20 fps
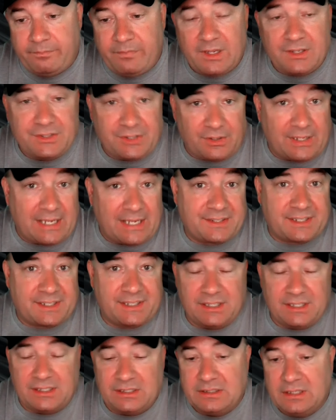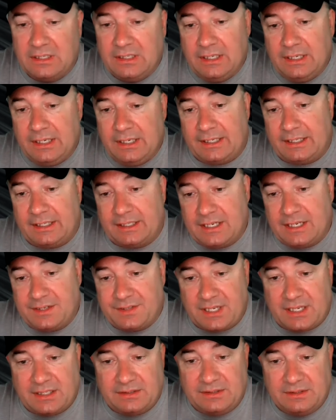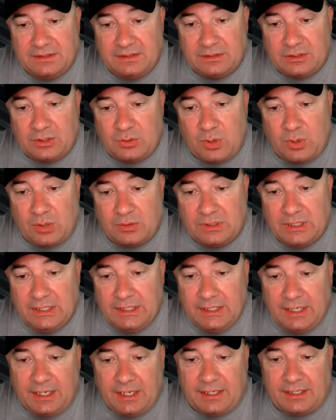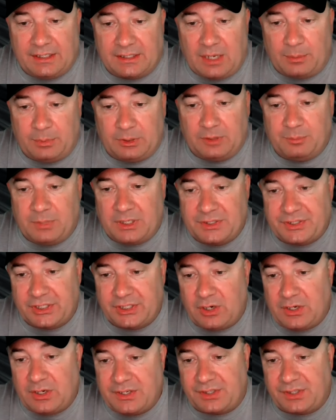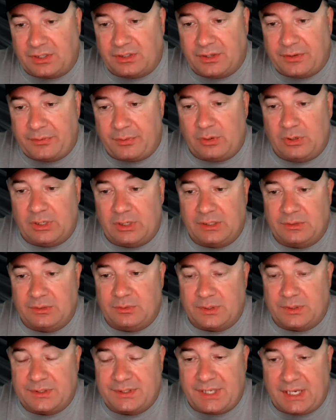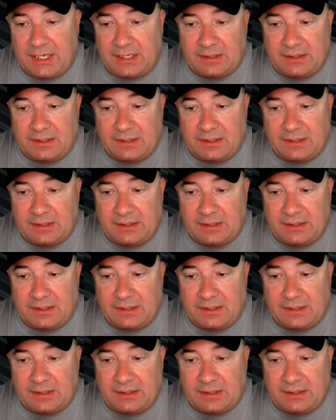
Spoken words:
So that's key. He said, quote, "A couple of months ago, I started throwing with St.